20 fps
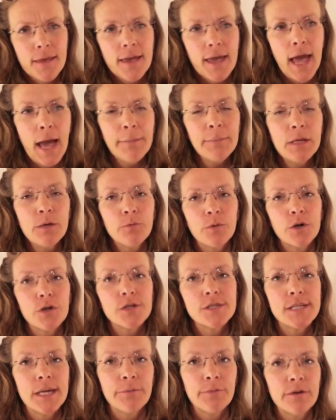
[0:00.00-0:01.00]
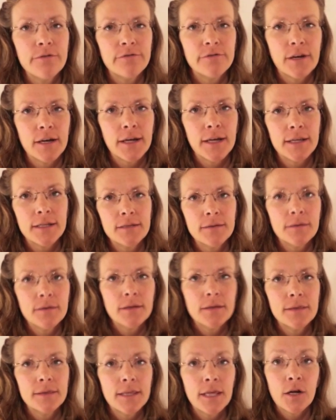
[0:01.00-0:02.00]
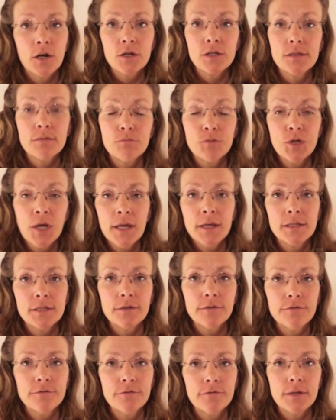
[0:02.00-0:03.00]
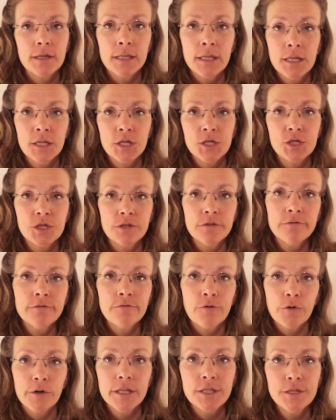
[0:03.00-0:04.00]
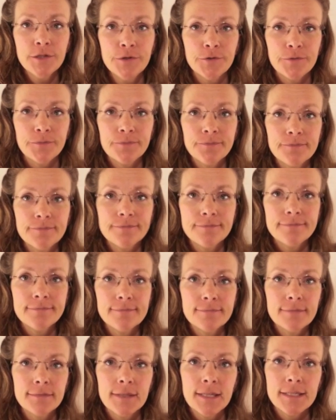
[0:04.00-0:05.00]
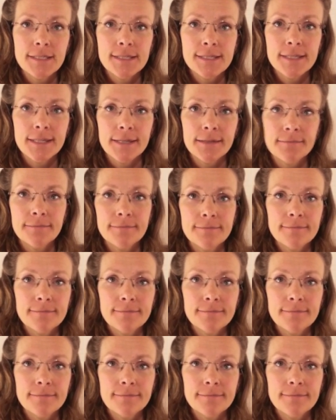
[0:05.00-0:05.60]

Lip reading: How many words can we find that are subjective in Initiative 42? Let's see.